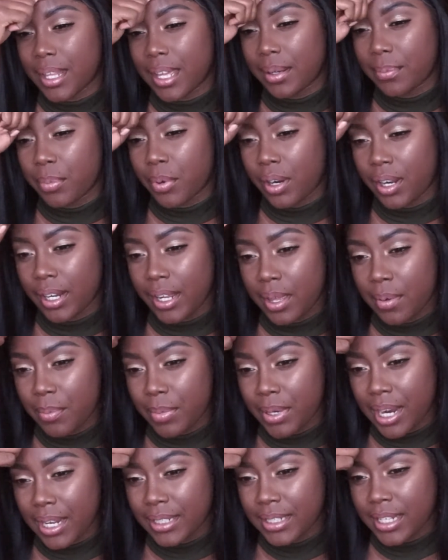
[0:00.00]
that part in,
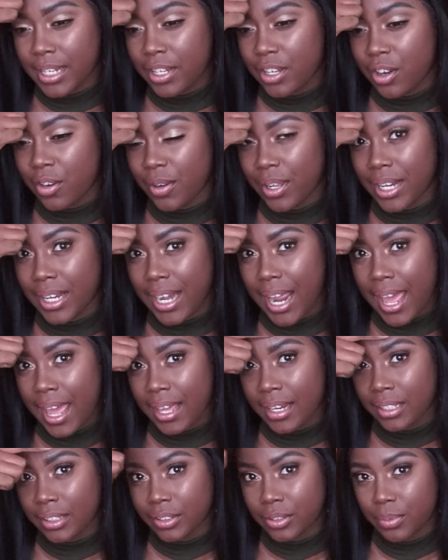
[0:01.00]
but I did go in and
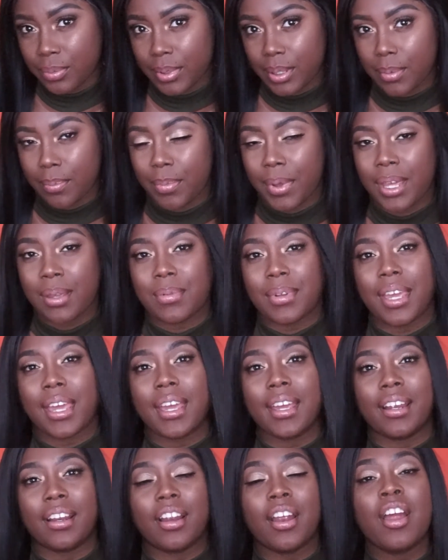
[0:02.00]
add a little bit of baby
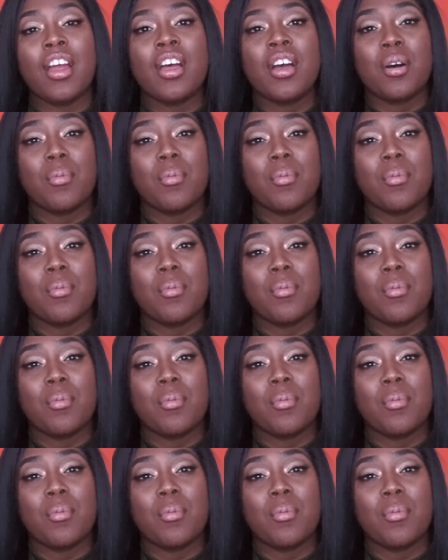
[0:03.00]
hair.